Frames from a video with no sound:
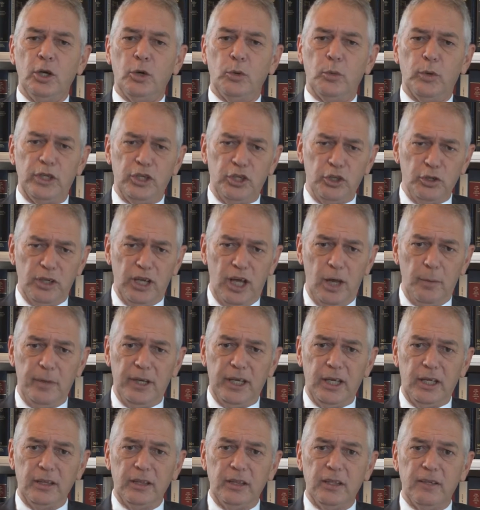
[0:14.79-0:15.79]
When you come
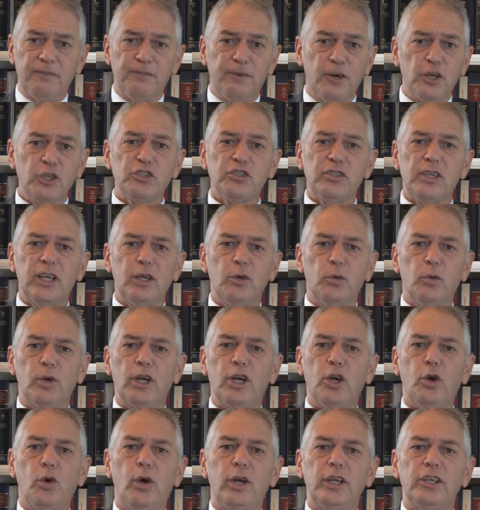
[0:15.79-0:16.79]
in, the first thing
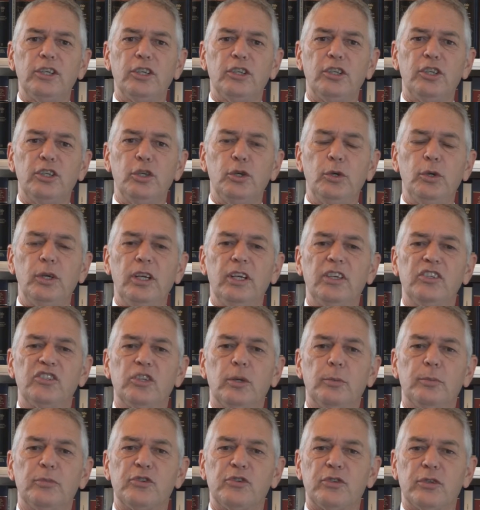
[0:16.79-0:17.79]
we're going to do is
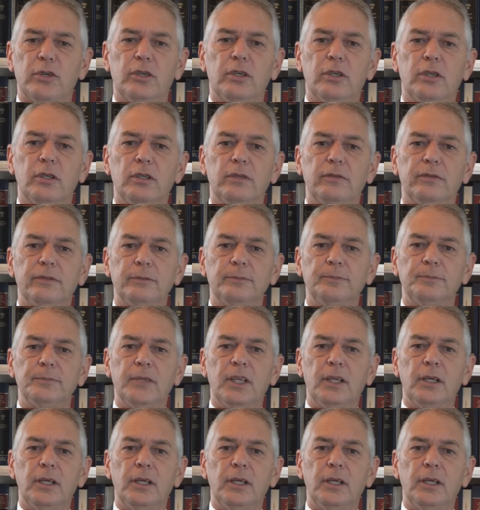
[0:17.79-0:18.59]
observe.